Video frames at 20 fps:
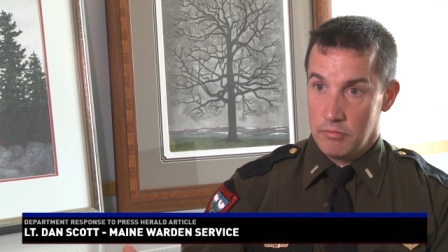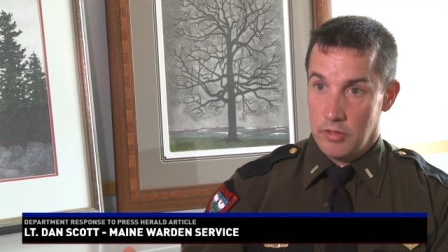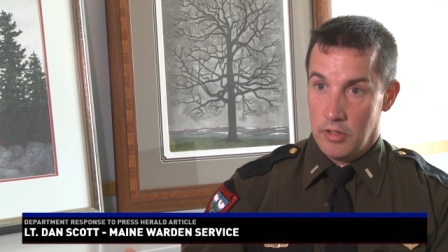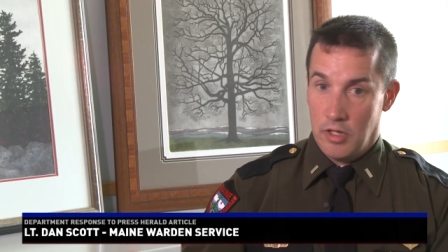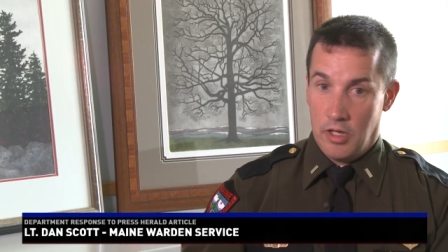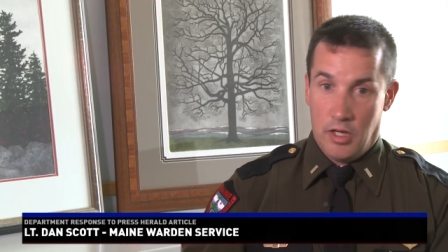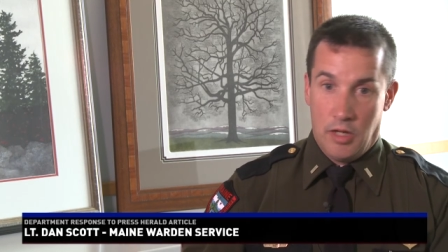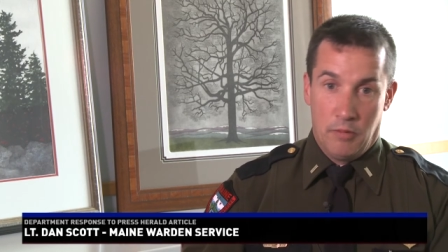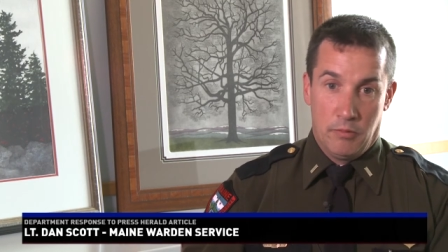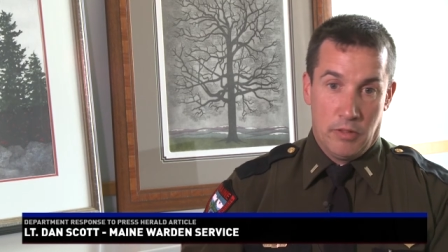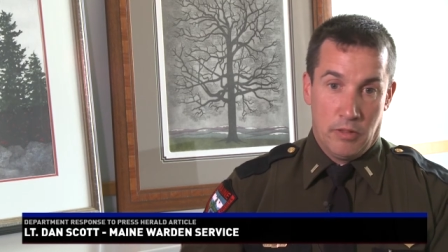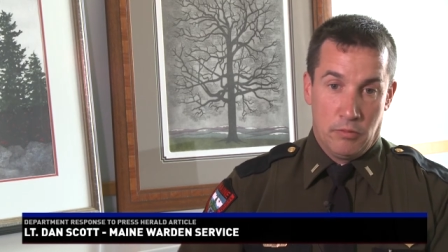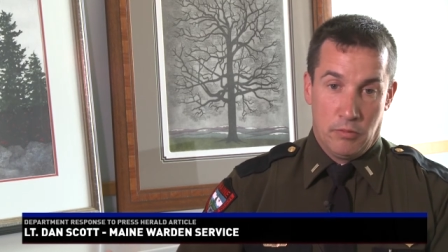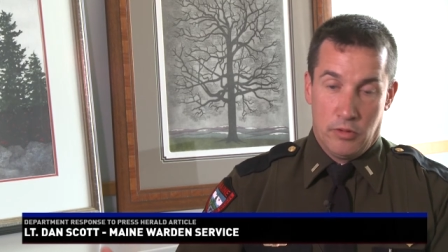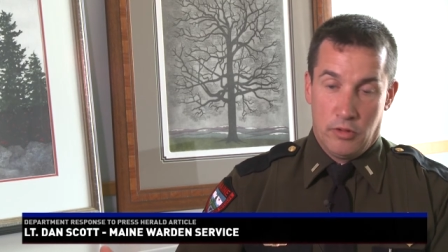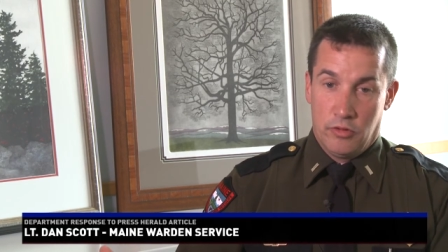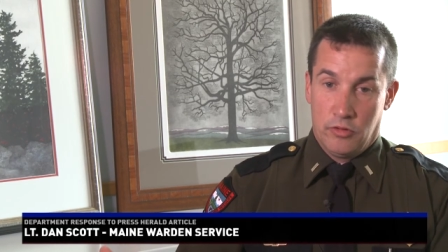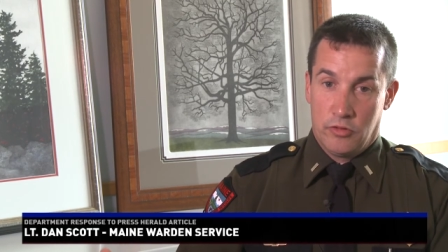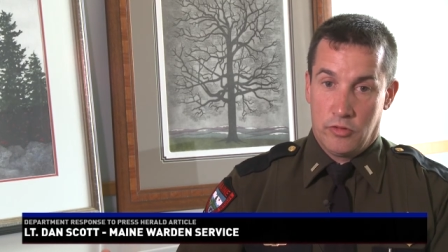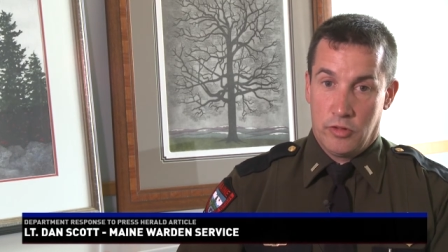Um, it
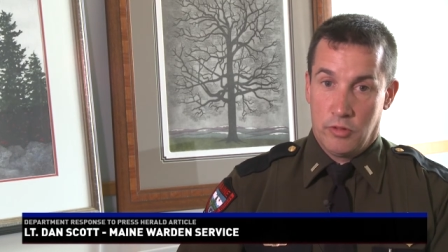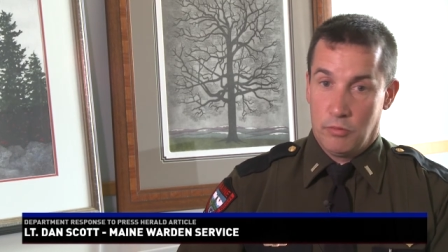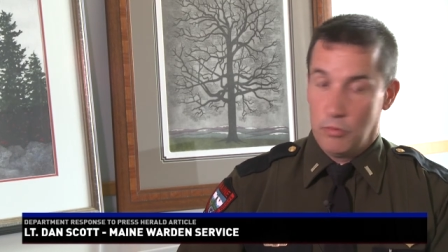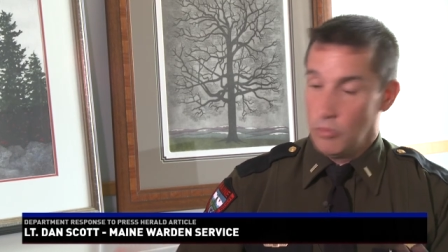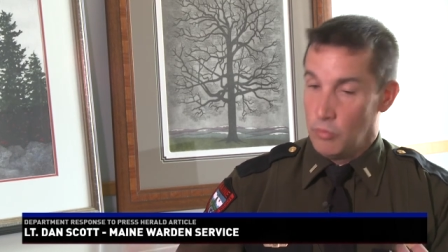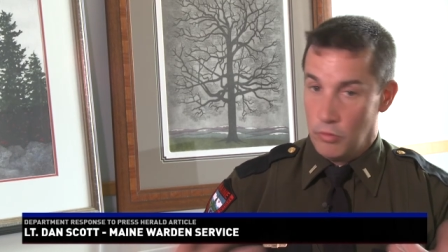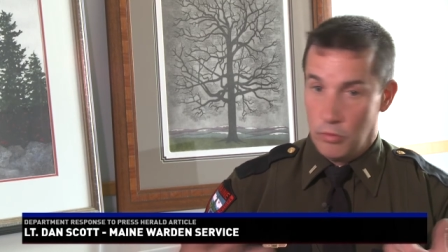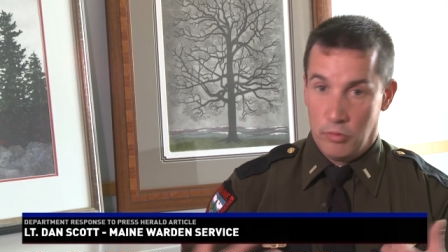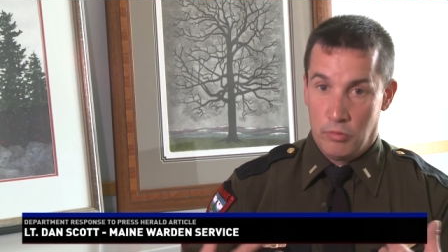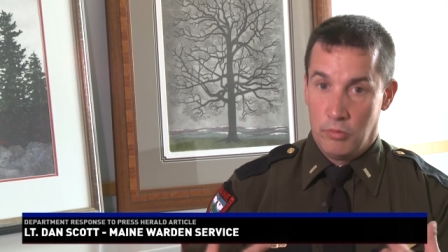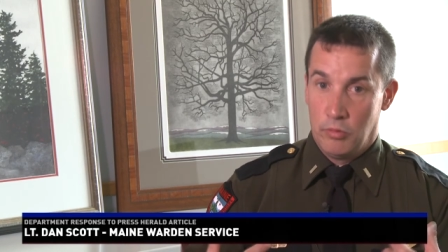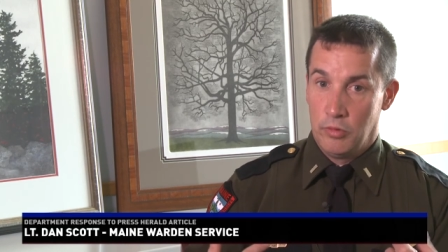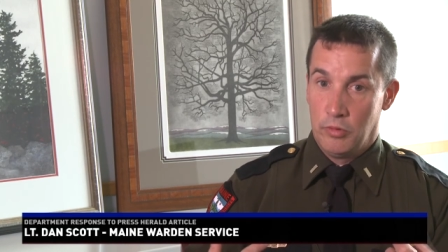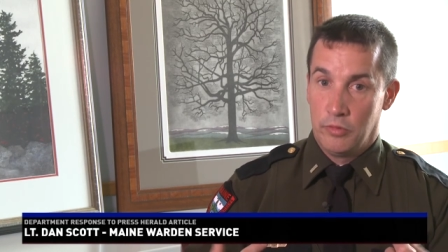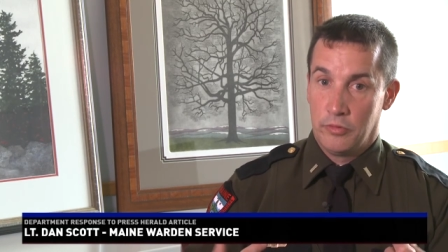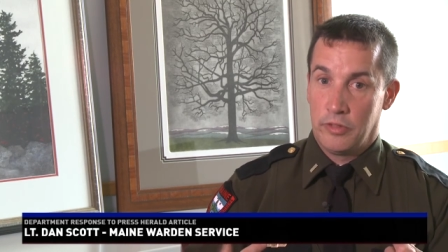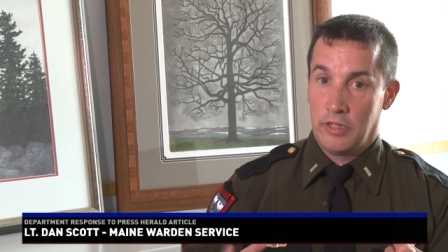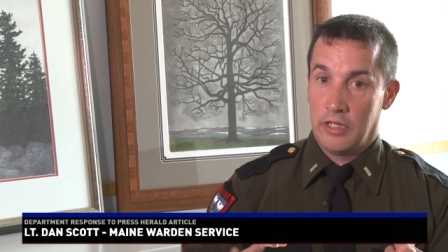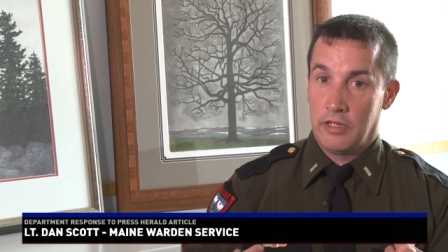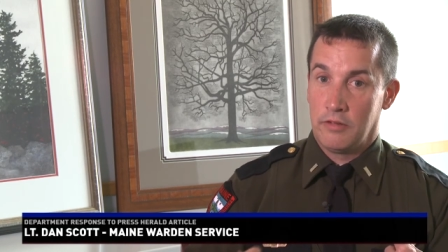was it will we'll
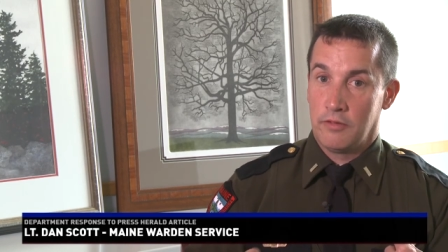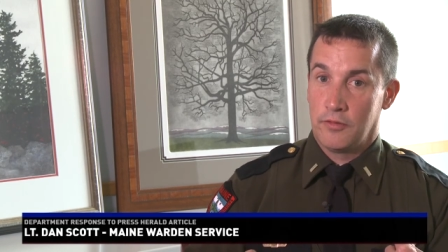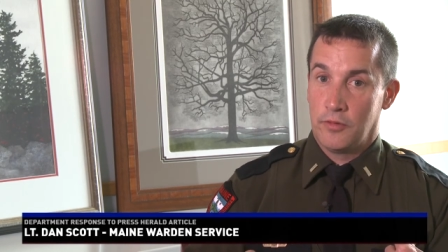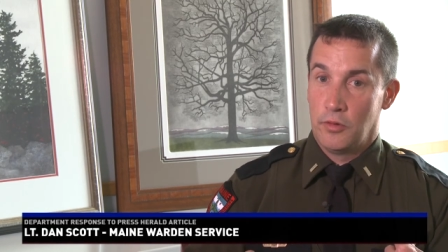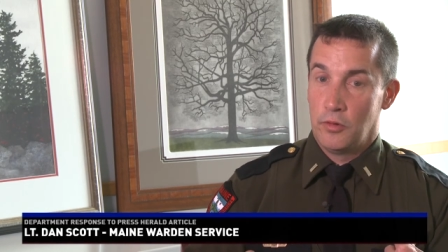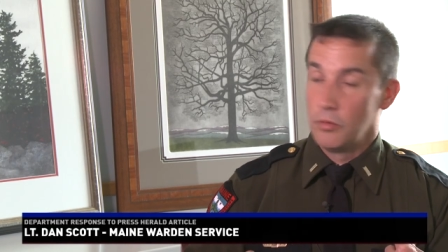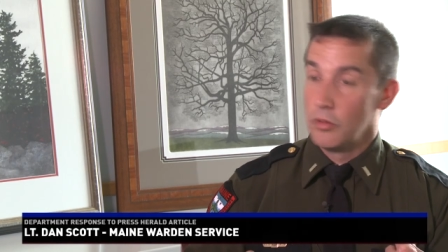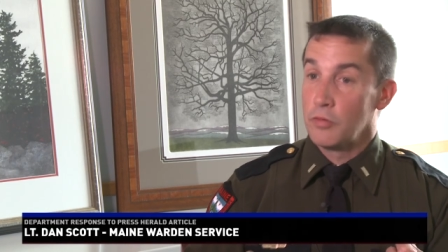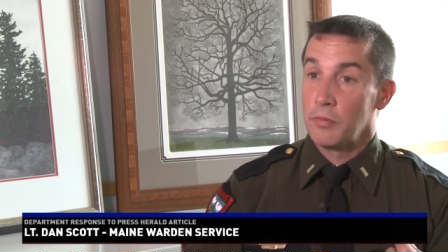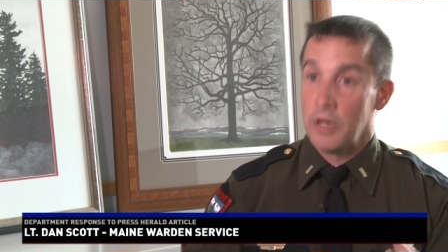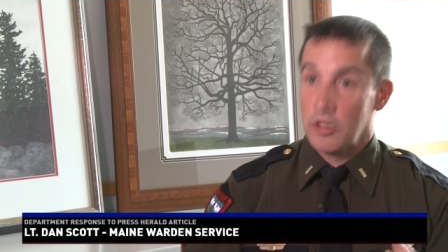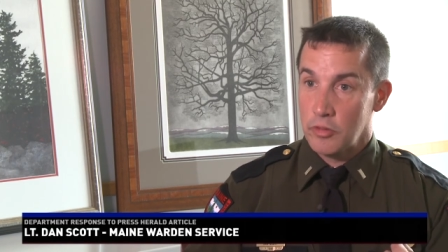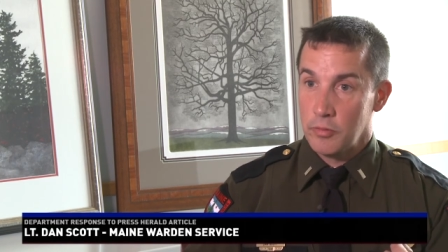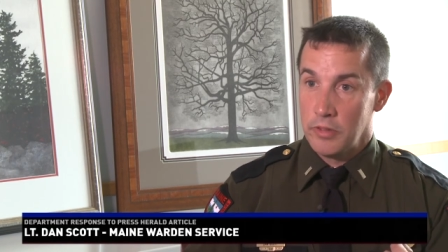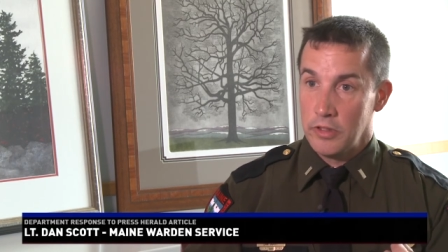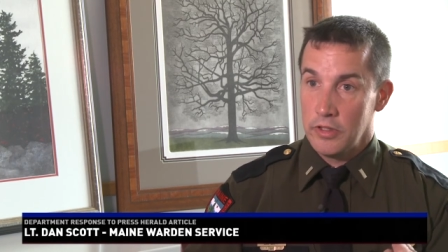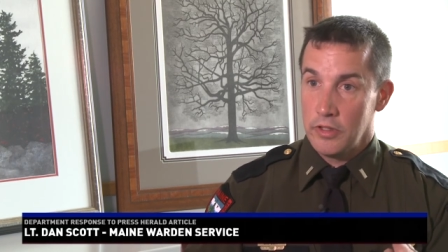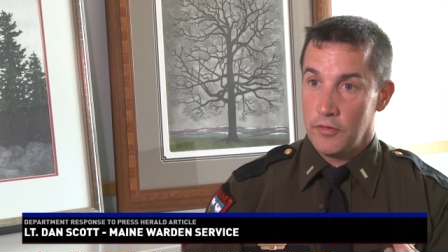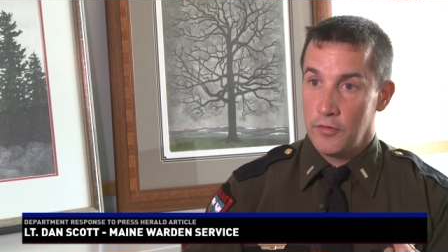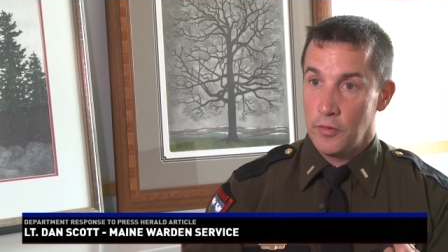take full
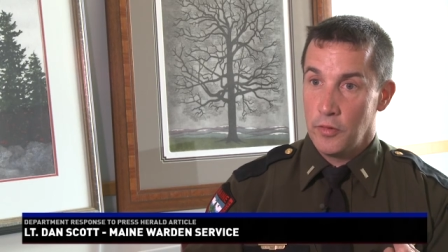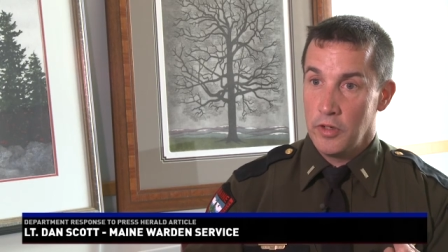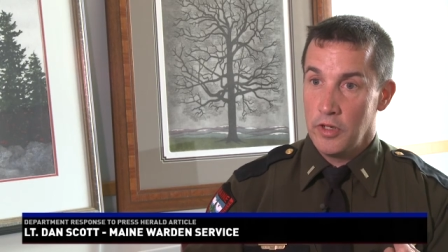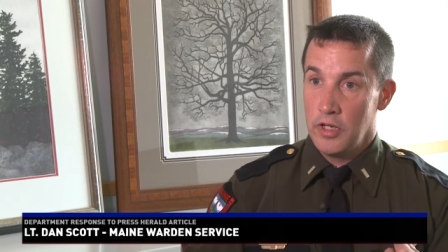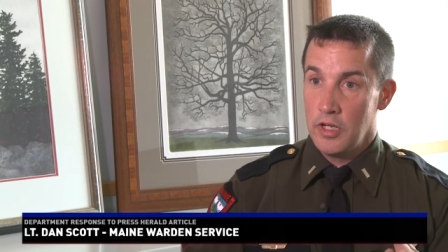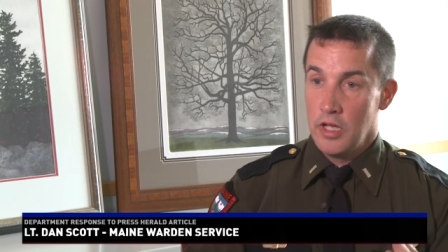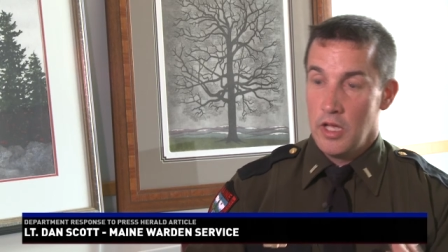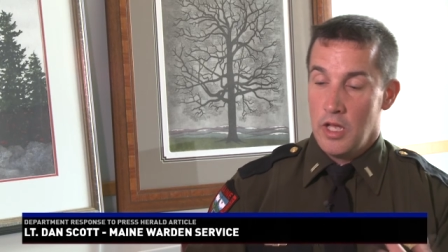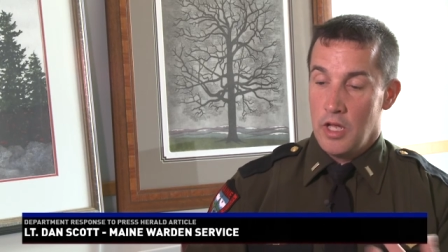responsibility for it,